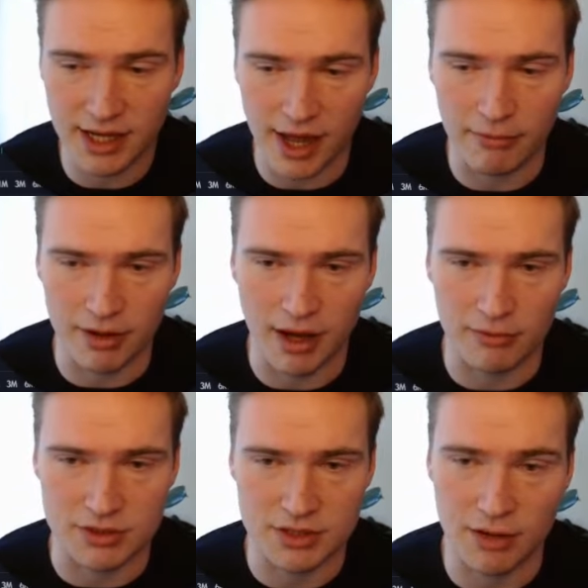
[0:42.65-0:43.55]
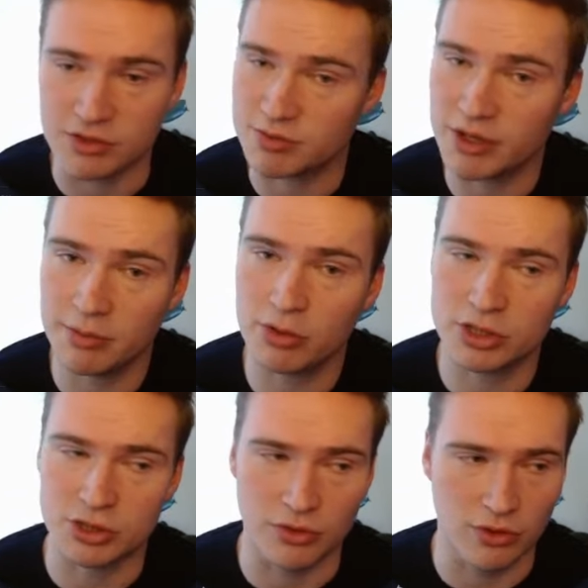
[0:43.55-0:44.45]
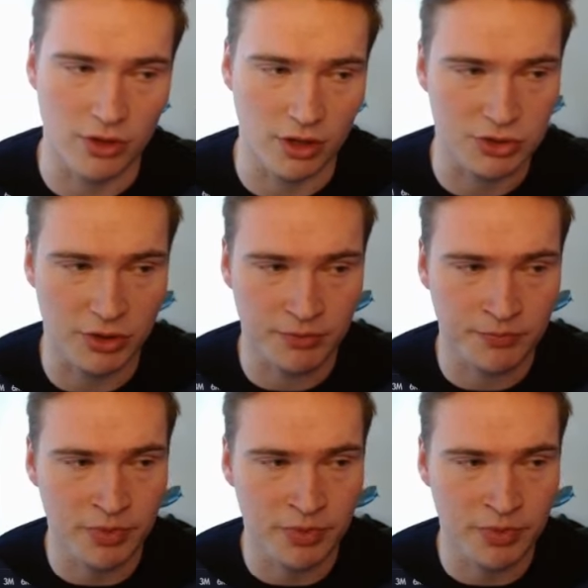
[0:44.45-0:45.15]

I was pretty bullish on Dogecoin.